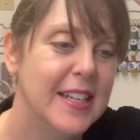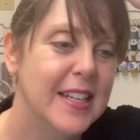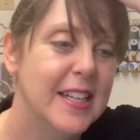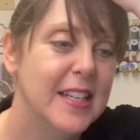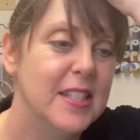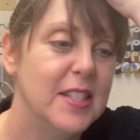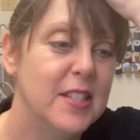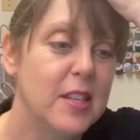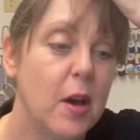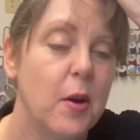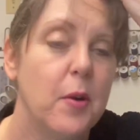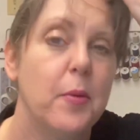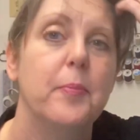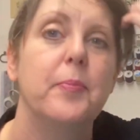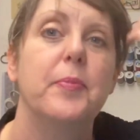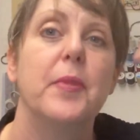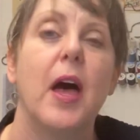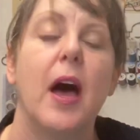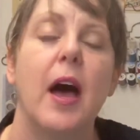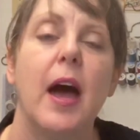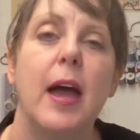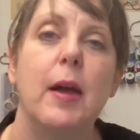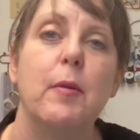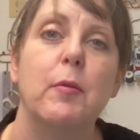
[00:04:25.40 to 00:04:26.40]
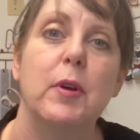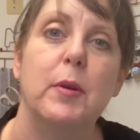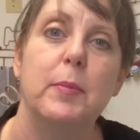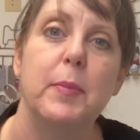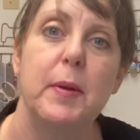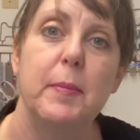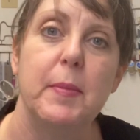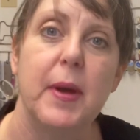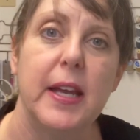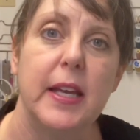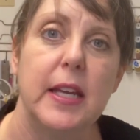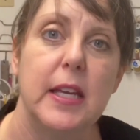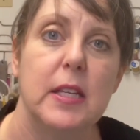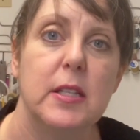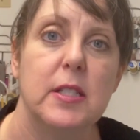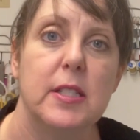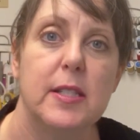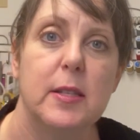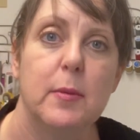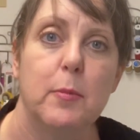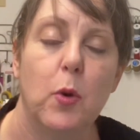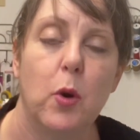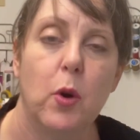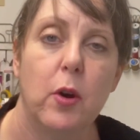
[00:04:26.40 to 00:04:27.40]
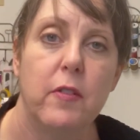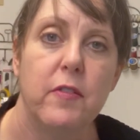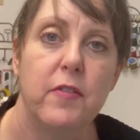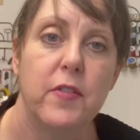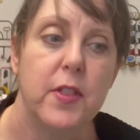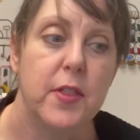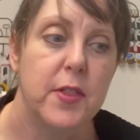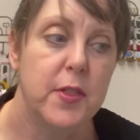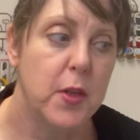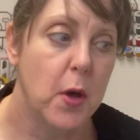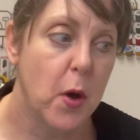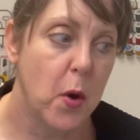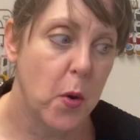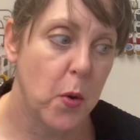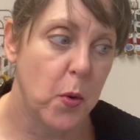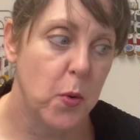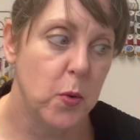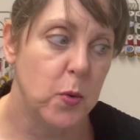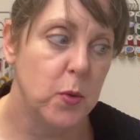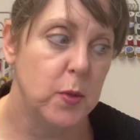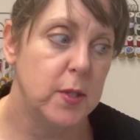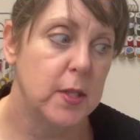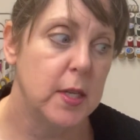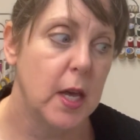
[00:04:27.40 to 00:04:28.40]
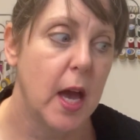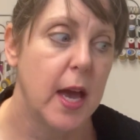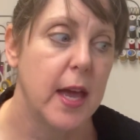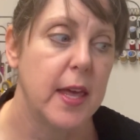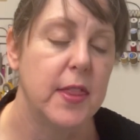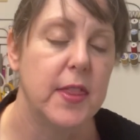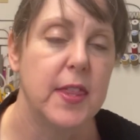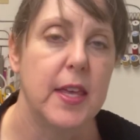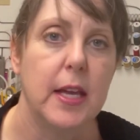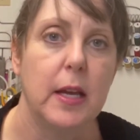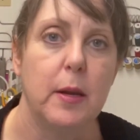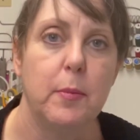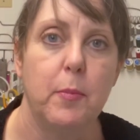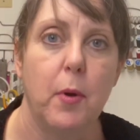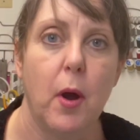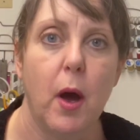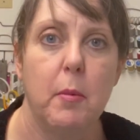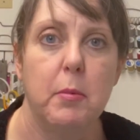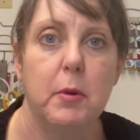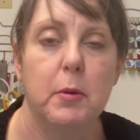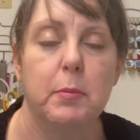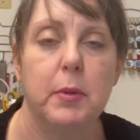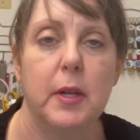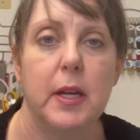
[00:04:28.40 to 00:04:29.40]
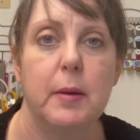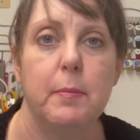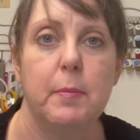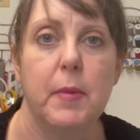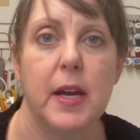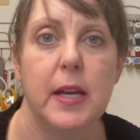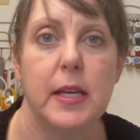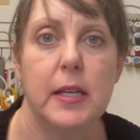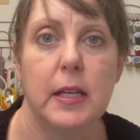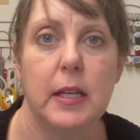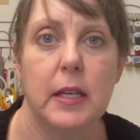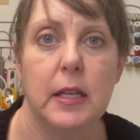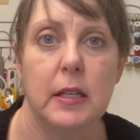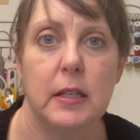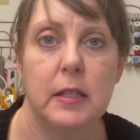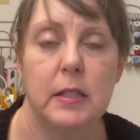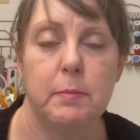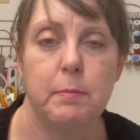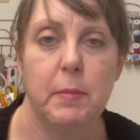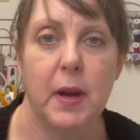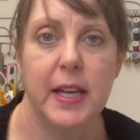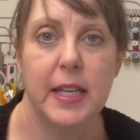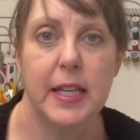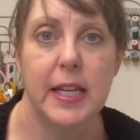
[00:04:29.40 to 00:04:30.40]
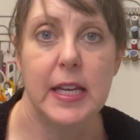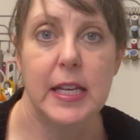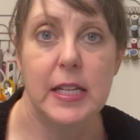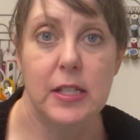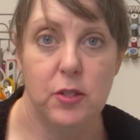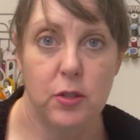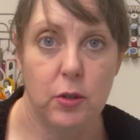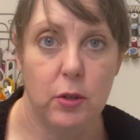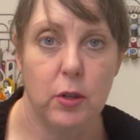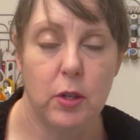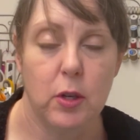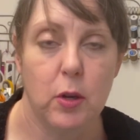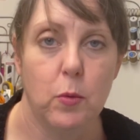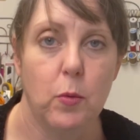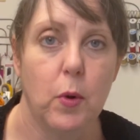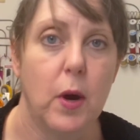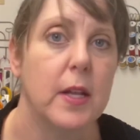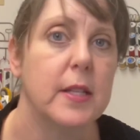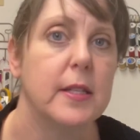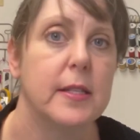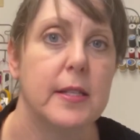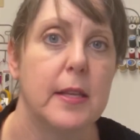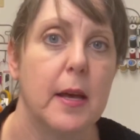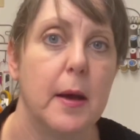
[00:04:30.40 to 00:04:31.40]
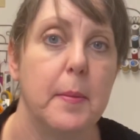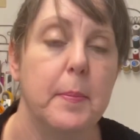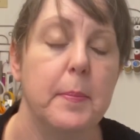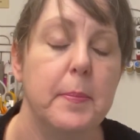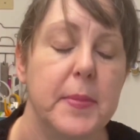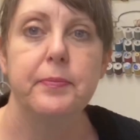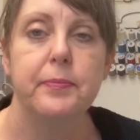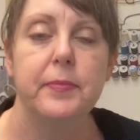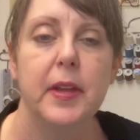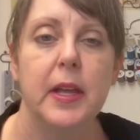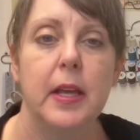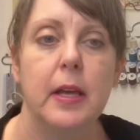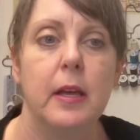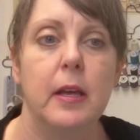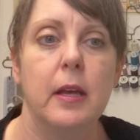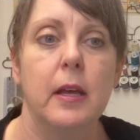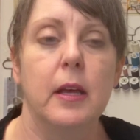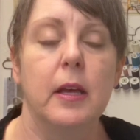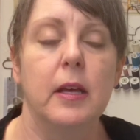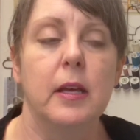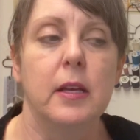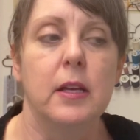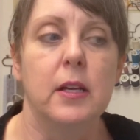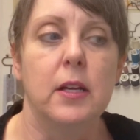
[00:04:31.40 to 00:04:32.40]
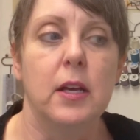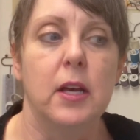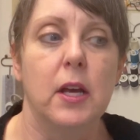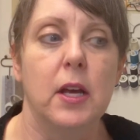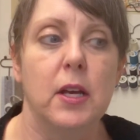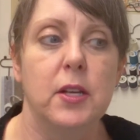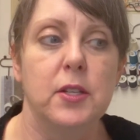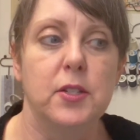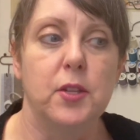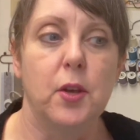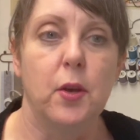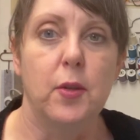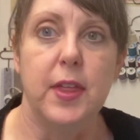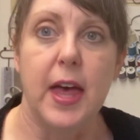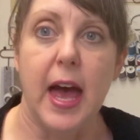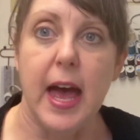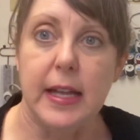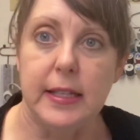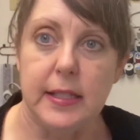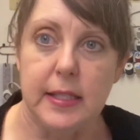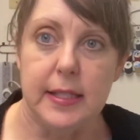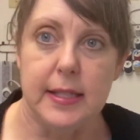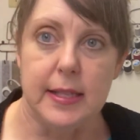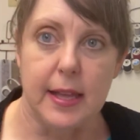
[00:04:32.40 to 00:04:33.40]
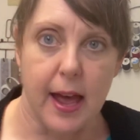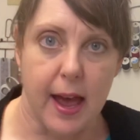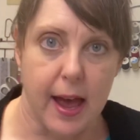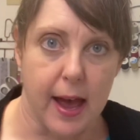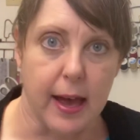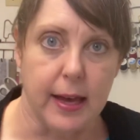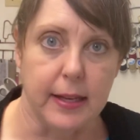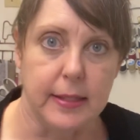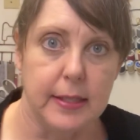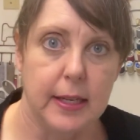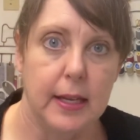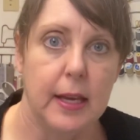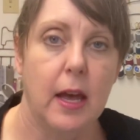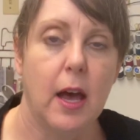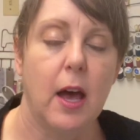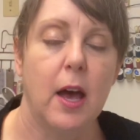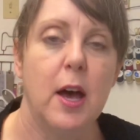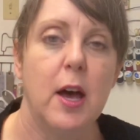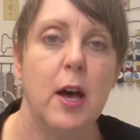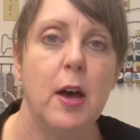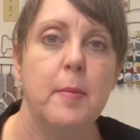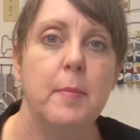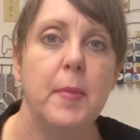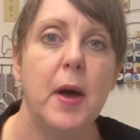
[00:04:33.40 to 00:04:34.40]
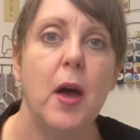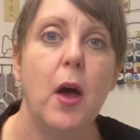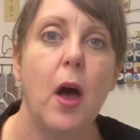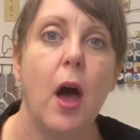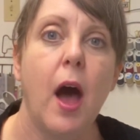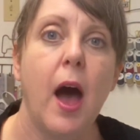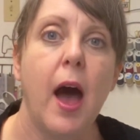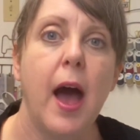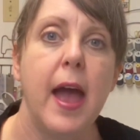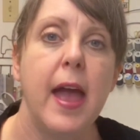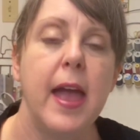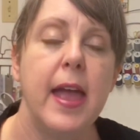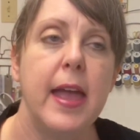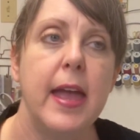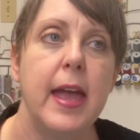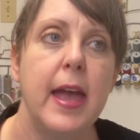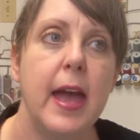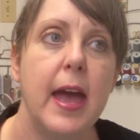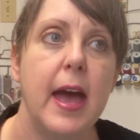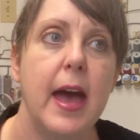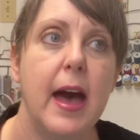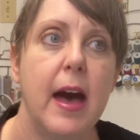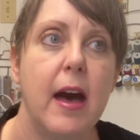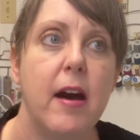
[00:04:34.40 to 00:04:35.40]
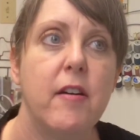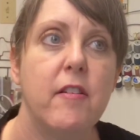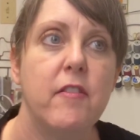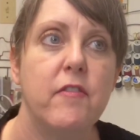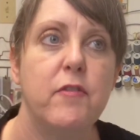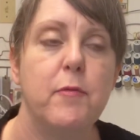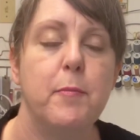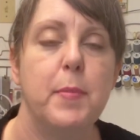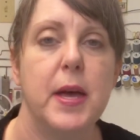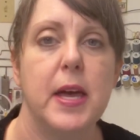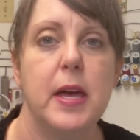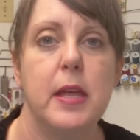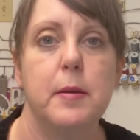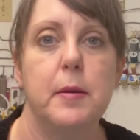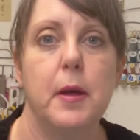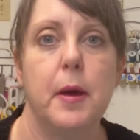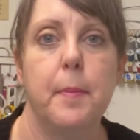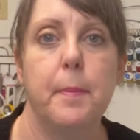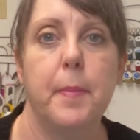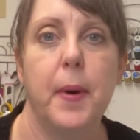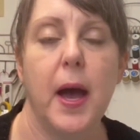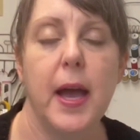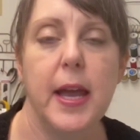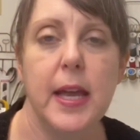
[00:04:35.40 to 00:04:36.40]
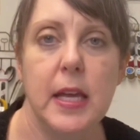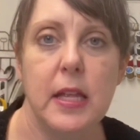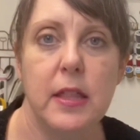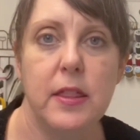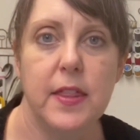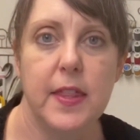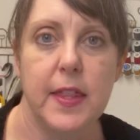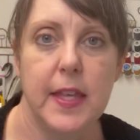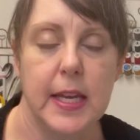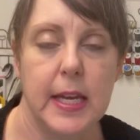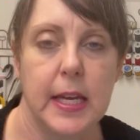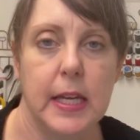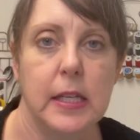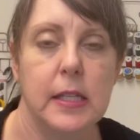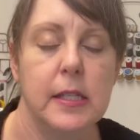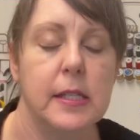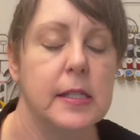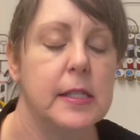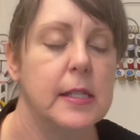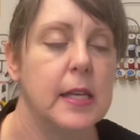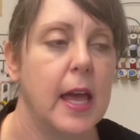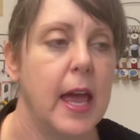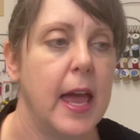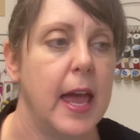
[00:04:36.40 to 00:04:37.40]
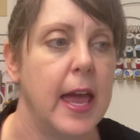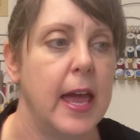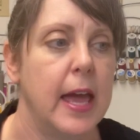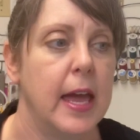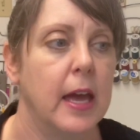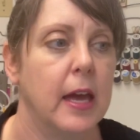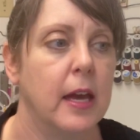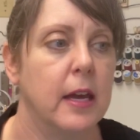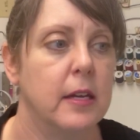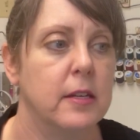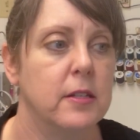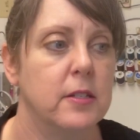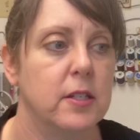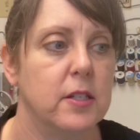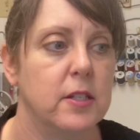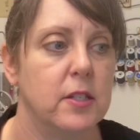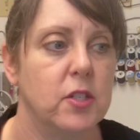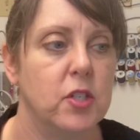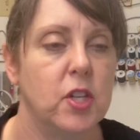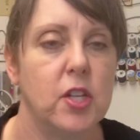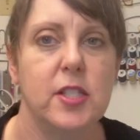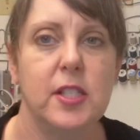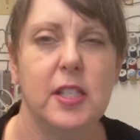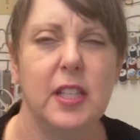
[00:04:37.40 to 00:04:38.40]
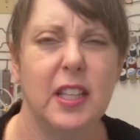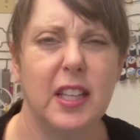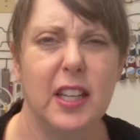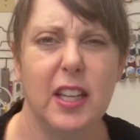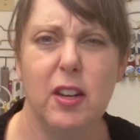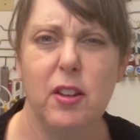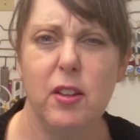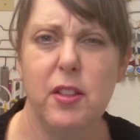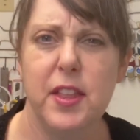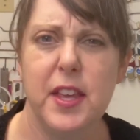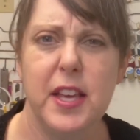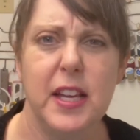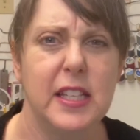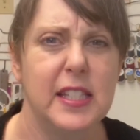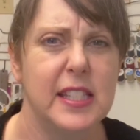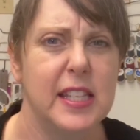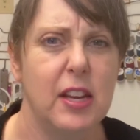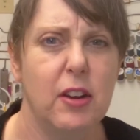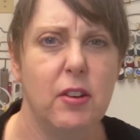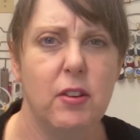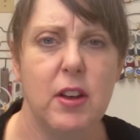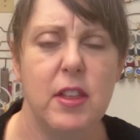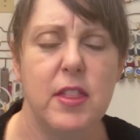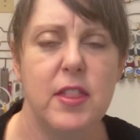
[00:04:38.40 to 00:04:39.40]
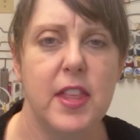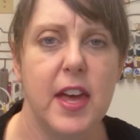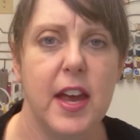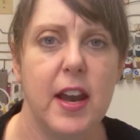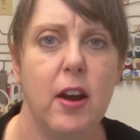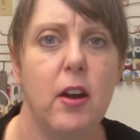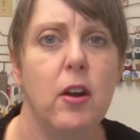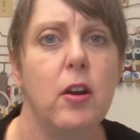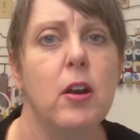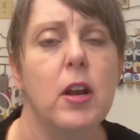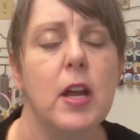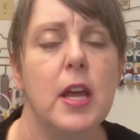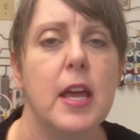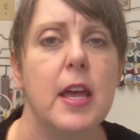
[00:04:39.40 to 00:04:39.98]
So I will be making some more of those. I think probably my kids are going to want some. So that's that. I have been buying things and just little things here and there